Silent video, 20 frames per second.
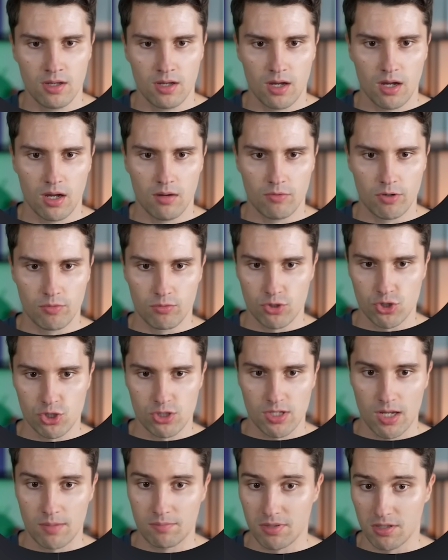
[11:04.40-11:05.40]
We would
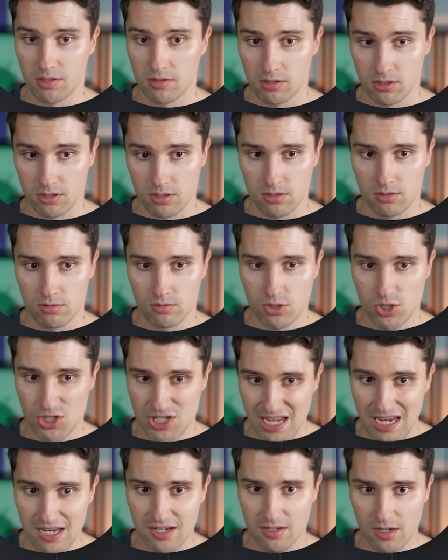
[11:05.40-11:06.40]
just update this
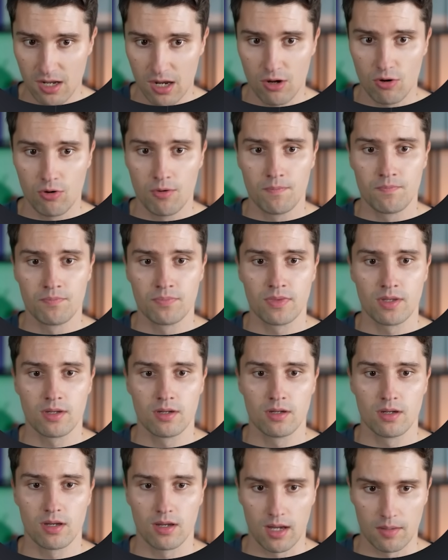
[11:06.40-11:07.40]
state now,
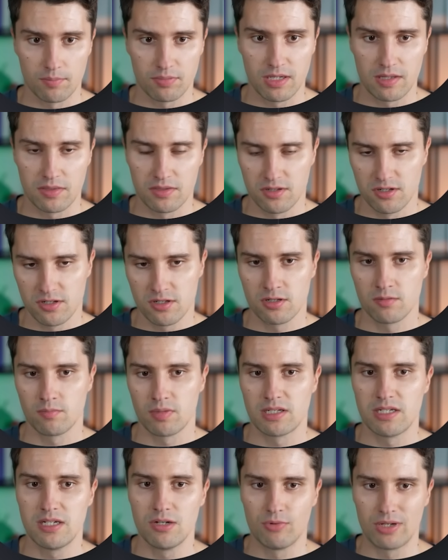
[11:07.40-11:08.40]
update this.
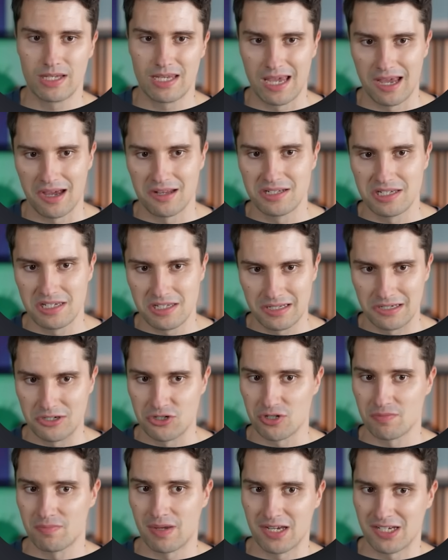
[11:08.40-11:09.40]
But here we can't easily
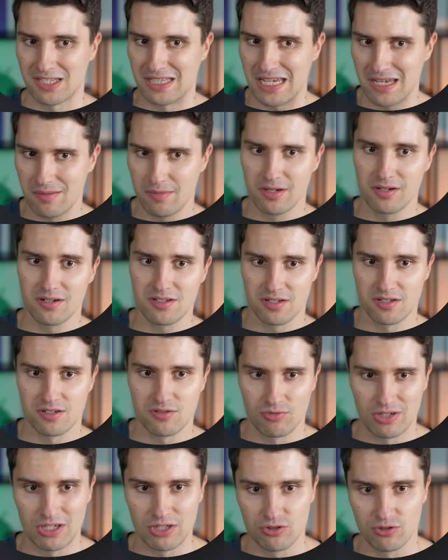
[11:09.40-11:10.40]
just pass the email since
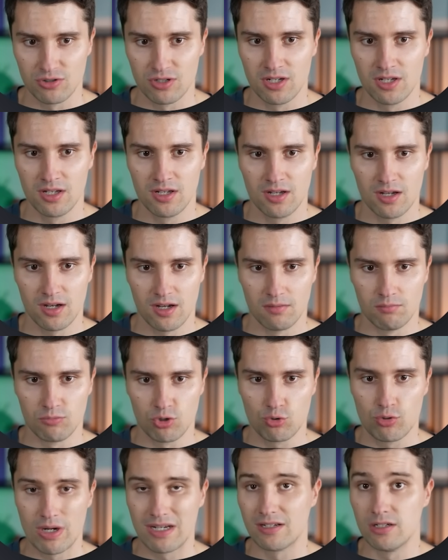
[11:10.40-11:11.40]
we need to
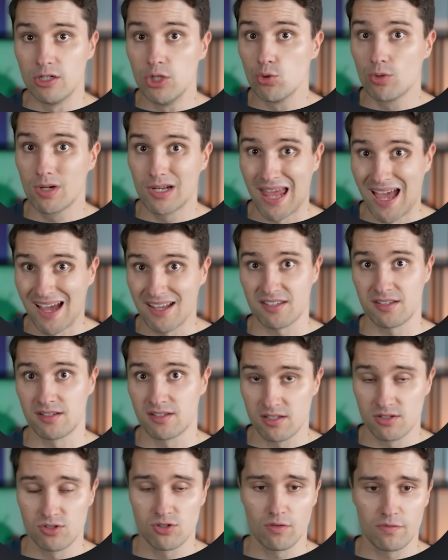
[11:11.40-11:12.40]
create a new class
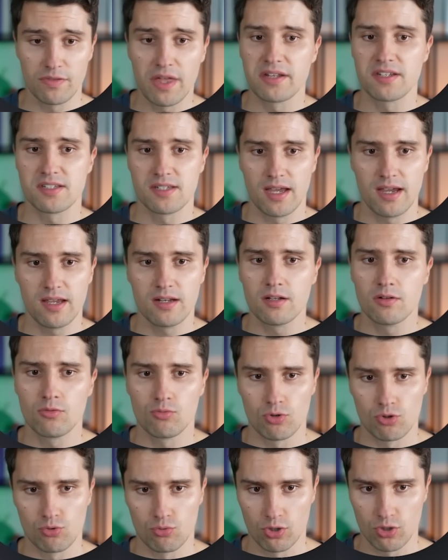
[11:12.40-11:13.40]
instance of that state,
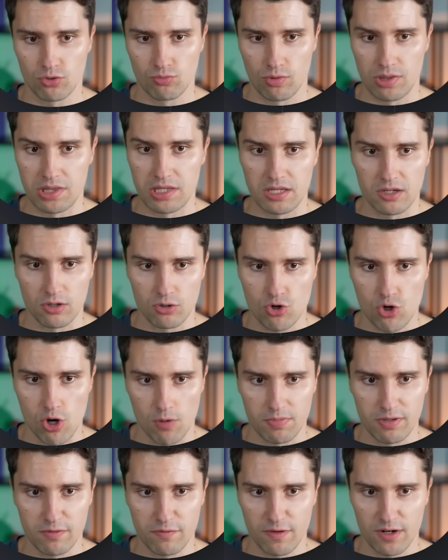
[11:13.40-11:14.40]
which works with the
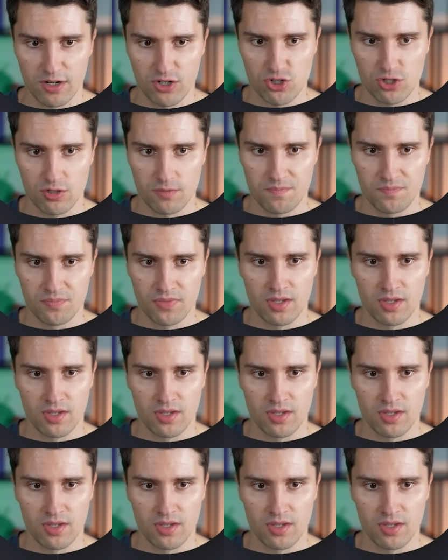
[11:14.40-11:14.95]
copy function.